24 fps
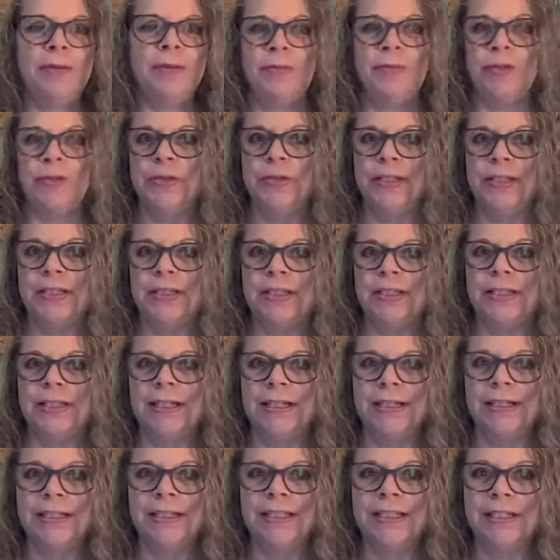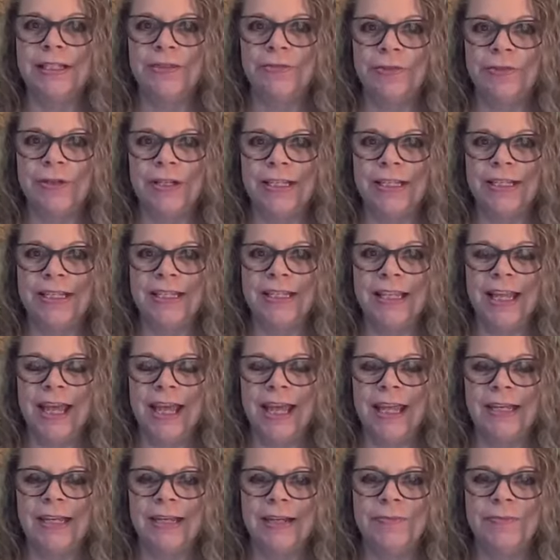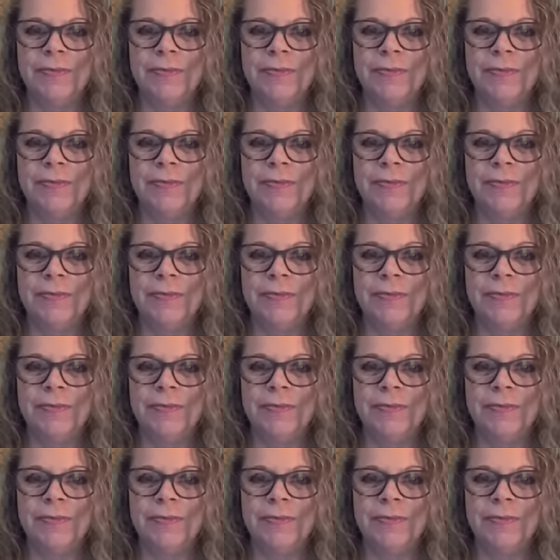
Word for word: I'm doing this a little different tonight.